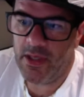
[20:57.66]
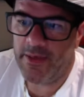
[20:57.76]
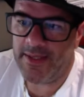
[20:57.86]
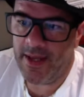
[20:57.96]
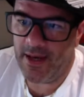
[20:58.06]

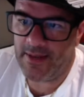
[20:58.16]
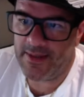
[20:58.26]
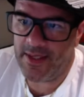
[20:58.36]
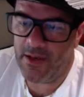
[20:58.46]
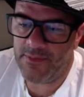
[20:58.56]
We tell
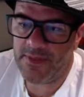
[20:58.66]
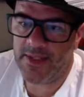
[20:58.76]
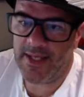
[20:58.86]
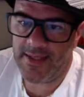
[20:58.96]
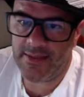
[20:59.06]
ourselves
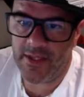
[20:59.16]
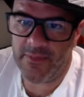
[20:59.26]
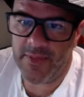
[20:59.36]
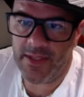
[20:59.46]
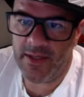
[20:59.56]
today is going to
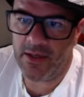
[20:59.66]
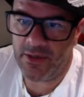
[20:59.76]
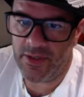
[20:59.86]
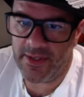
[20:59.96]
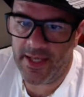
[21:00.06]
be a
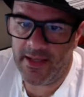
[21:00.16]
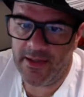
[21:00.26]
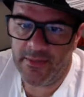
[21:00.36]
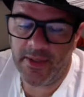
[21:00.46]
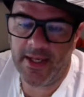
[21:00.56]
good
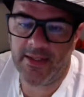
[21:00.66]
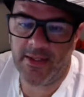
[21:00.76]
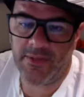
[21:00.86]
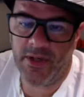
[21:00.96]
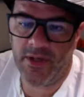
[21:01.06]
day, but it ends
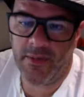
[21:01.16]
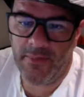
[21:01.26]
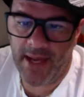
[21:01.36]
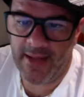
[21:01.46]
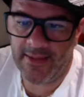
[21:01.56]
up turning a
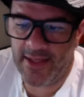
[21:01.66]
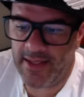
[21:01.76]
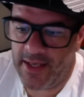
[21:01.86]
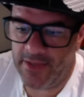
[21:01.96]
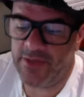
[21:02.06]
bad
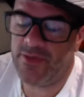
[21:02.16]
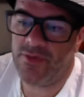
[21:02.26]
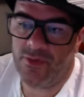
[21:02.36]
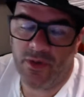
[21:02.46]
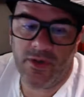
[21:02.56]
day, and you
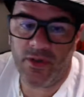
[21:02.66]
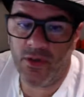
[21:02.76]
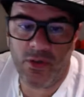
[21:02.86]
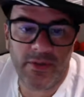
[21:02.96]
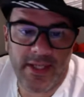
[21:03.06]
just throw the
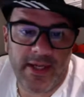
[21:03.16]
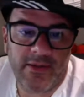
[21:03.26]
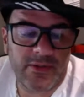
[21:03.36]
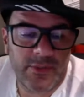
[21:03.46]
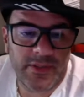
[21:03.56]
whole day
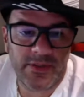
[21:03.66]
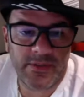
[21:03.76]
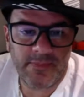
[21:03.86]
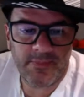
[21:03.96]
out the window.